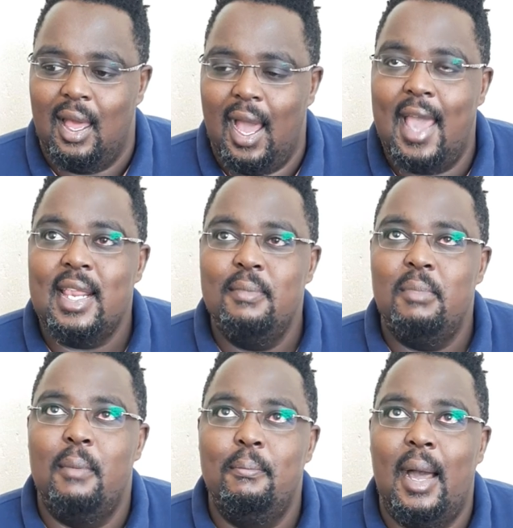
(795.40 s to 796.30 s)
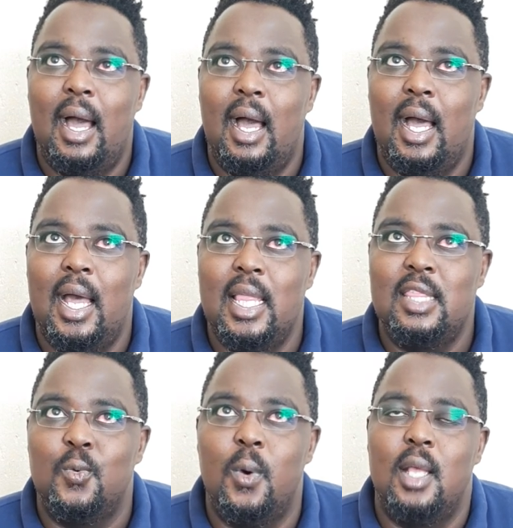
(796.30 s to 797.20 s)
I remember
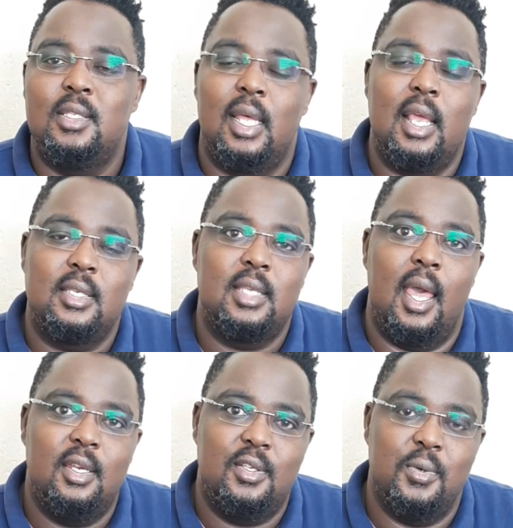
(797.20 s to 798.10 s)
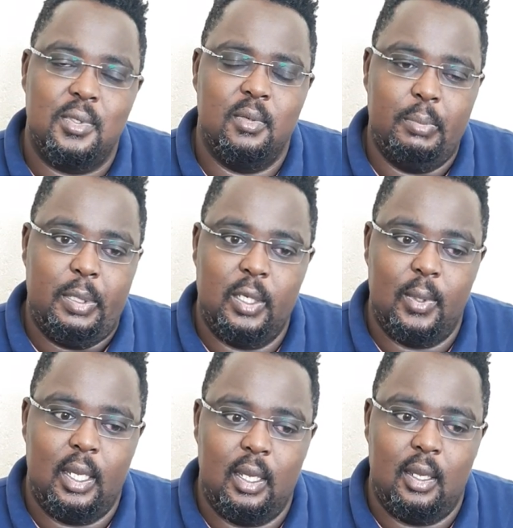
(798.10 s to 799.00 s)
the words that I said to
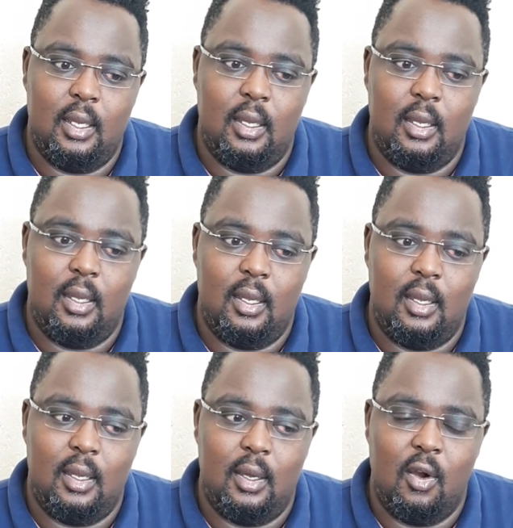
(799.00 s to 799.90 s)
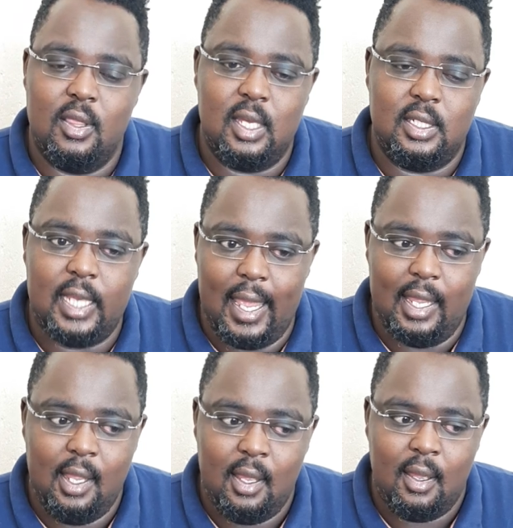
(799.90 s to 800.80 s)
Simpiwe on that day,